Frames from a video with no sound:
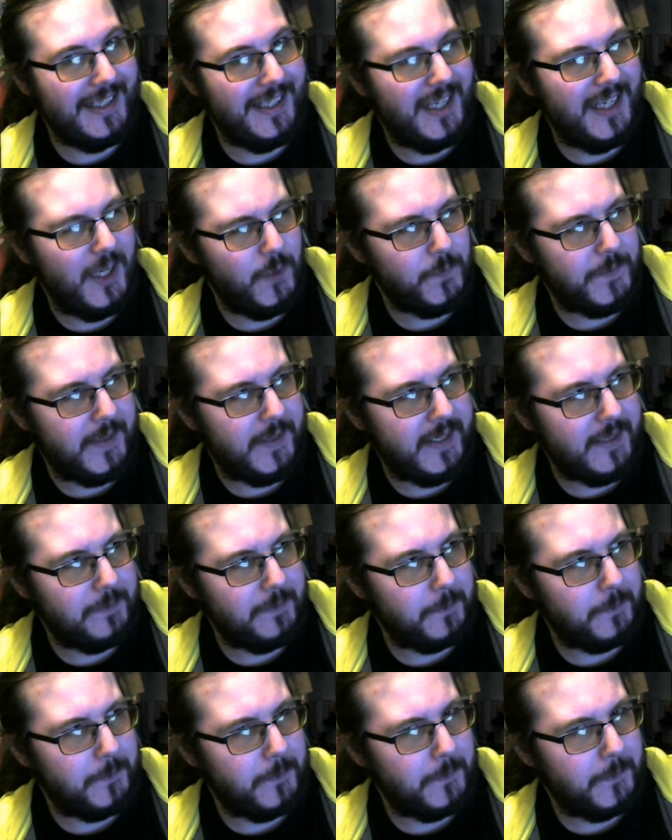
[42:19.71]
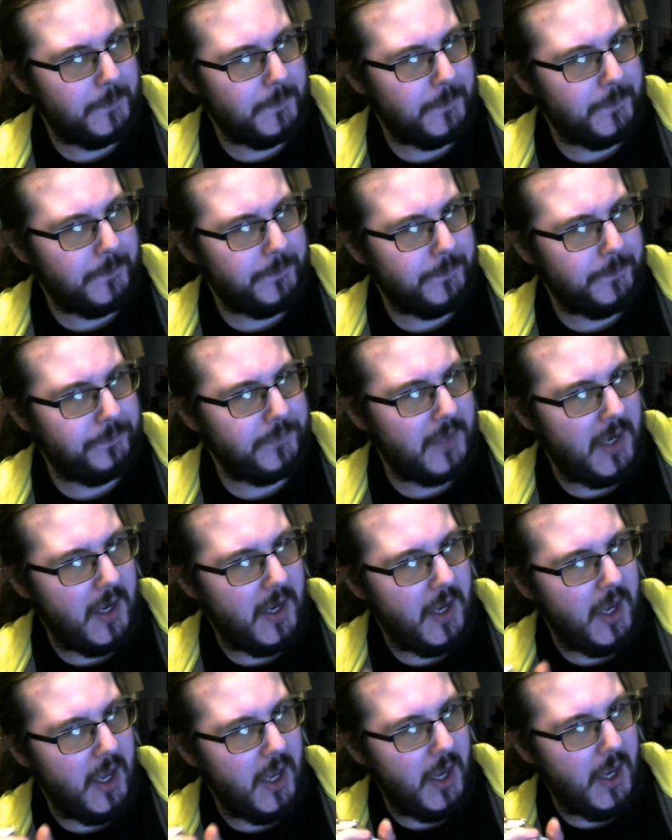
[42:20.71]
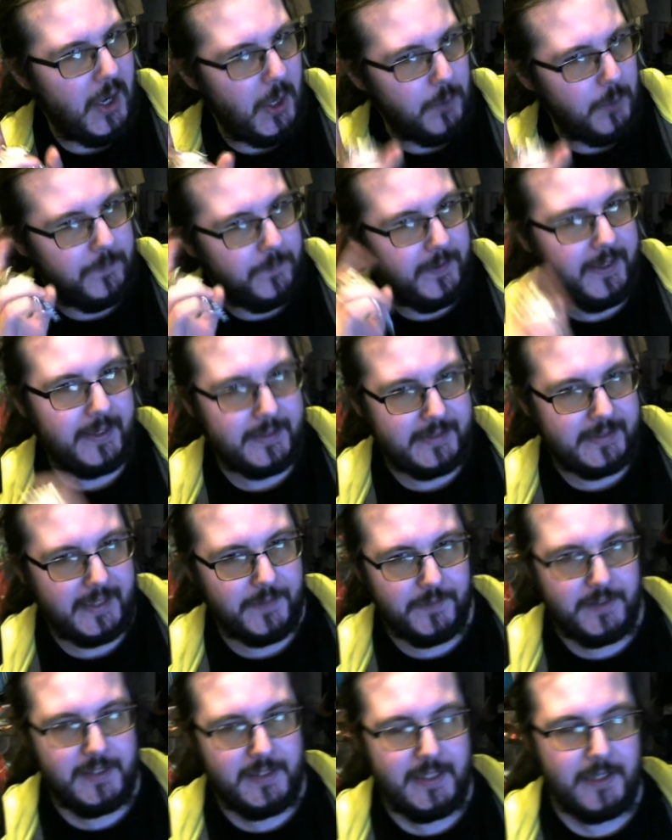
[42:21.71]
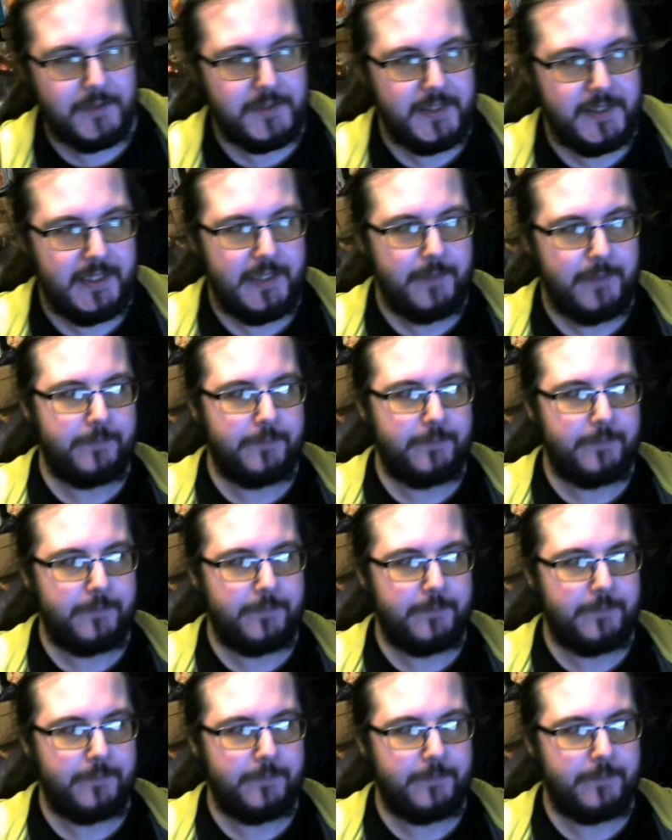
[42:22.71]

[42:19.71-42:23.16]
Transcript: Hopefully. Hopefully I can get the DLC.